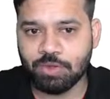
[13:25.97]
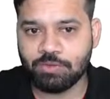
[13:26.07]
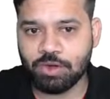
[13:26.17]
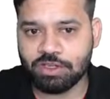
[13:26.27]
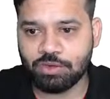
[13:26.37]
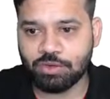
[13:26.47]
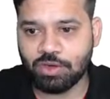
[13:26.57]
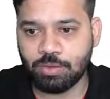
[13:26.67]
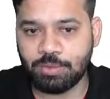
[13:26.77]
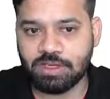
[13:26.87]
42
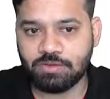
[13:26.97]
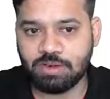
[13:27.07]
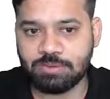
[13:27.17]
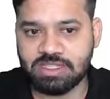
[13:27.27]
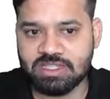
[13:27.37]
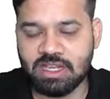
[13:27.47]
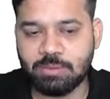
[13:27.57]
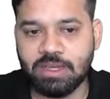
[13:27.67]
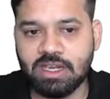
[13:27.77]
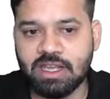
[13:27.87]
km from
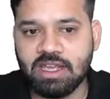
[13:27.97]
Jaisalmer.